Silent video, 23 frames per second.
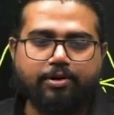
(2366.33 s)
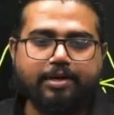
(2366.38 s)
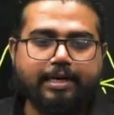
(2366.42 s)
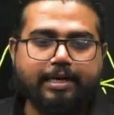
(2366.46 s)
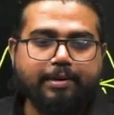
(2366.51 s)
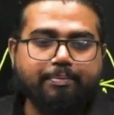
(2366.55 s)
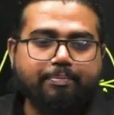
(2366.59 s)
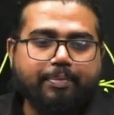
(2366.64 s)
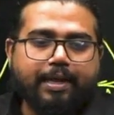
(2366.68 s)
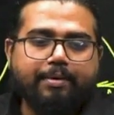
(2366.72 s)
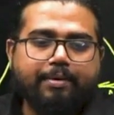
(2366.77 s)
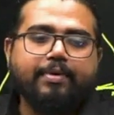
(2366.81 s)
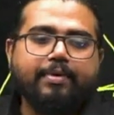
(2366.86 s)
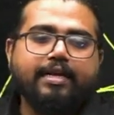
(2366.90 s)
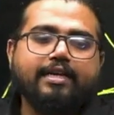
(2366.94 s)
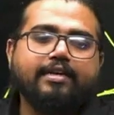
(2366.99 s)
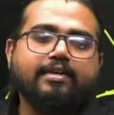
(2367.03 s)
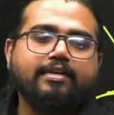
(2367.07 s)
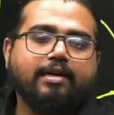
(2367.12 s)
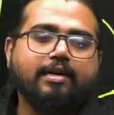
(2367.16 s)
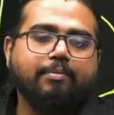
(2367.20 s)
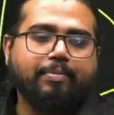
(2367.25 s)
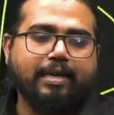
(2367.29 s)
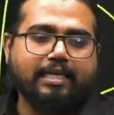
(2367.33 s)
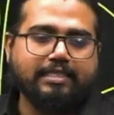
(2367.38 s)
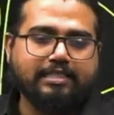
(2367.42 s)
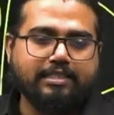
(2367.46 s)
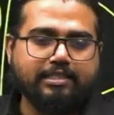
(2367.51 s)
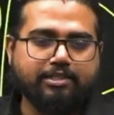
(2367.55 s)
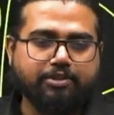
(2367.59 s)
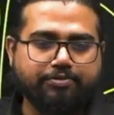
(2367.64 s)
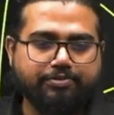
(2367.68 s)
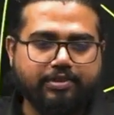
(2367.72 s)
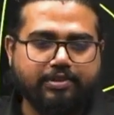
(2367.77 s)
repayment
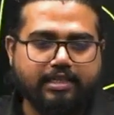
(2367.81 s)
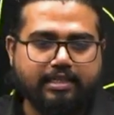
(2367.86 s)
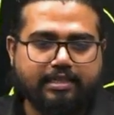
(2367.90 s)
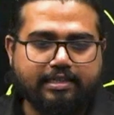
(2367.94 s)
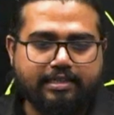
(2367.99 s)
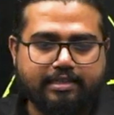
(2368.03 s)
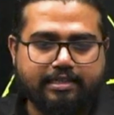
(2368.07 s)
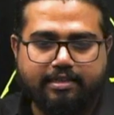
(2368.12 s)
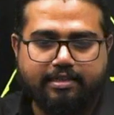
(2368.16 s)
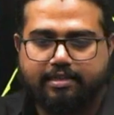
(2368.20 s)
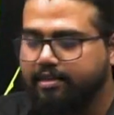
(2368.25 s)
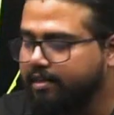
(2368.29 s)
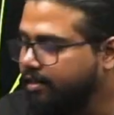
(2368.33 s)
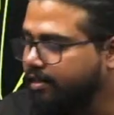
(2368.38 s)
capacity of the country.